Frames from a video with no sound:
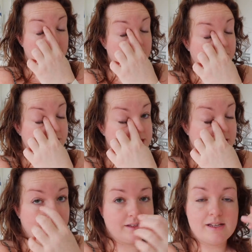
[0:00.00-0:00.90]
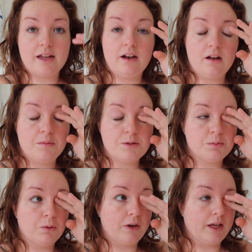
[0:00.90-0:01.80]
Another reason I had to set an alarm
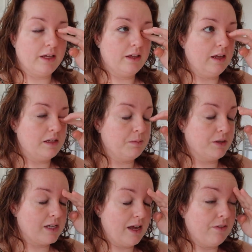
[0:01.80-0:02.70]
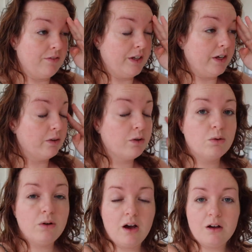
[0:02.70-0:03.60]
this morning is because I have a video
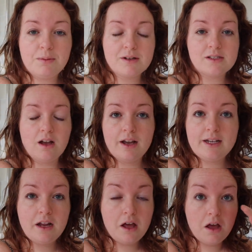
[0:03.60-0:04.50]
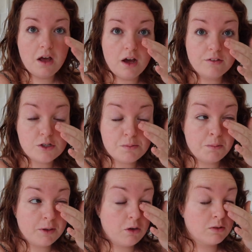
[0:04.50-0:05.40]
call at 9:30. I've just
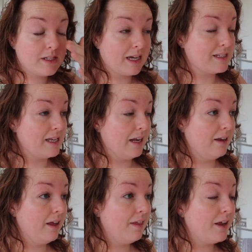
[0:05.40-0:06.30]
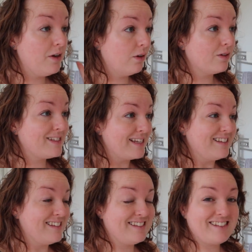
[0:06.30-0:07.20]
put my contacts in. They're not
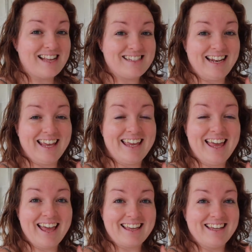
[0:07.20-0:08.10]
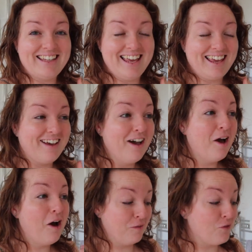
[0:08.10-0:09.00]
settling. Can you hear?
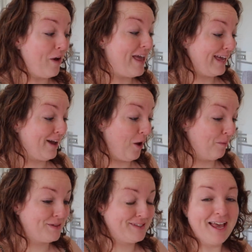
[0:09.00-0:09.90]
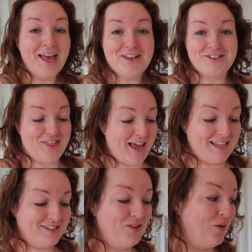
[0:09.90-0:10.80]
I've got hiccups. So that
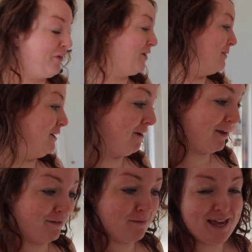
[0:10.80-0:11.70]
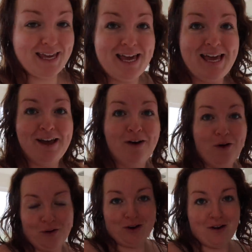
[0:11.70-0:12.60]
is not going to be great for me
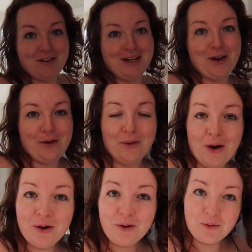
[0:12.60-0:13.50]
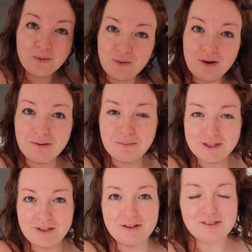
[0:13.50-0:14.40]
on a video call. Oh my
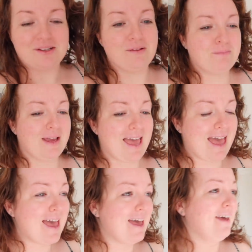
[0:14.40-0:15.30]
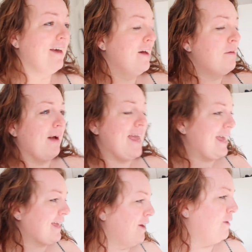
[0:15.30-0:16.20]
goodness. My hair, my
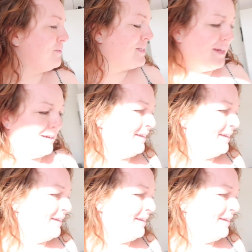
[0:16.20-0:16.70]
hiccups.